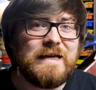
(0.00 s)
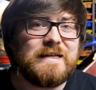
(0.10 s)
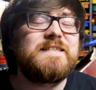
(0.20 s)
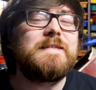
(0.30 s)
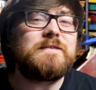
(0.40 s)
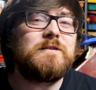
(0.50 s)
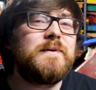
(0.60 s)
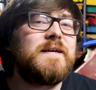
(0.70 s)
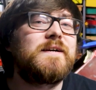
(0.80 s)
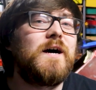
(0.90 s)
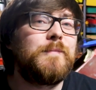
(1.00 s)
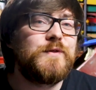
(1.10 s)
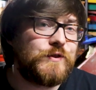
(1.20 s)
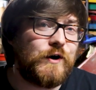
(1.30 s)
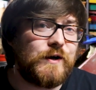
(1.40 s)
It seems to be a common
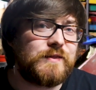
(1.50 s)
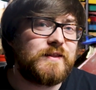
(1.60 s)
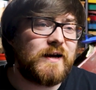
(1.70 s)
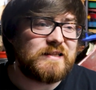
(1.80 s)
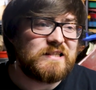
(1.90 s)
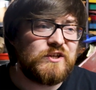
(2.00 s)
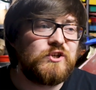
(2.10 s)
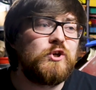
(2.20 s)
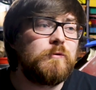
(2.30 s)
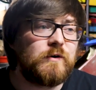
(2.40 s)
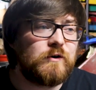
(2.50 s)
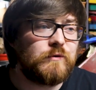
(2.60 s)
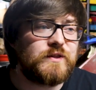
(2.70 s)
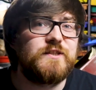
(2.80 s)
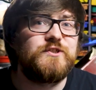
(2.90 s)
thought that humour
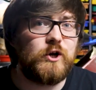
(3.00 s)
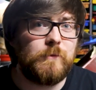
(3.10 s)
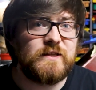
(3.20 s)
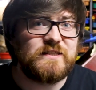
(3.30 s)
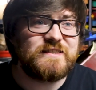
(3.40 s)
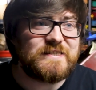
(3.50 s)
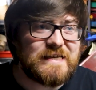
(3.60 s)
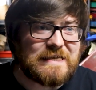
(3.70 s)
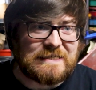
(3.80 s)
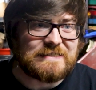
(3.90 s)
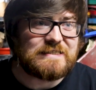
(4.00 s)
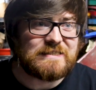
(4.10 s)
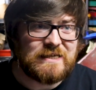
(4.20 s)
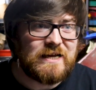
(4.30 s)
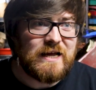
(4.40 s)
with the Germans
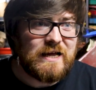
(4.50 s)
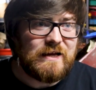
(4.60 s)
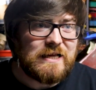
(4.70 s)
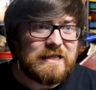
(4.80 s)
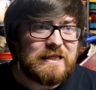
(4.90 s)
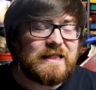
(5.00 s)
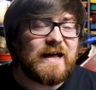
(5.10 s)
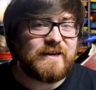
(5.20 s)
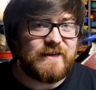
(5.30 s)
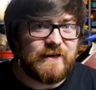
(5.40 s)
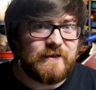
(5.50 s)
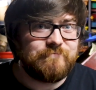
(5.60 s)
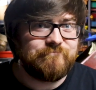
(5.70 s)
is lacking.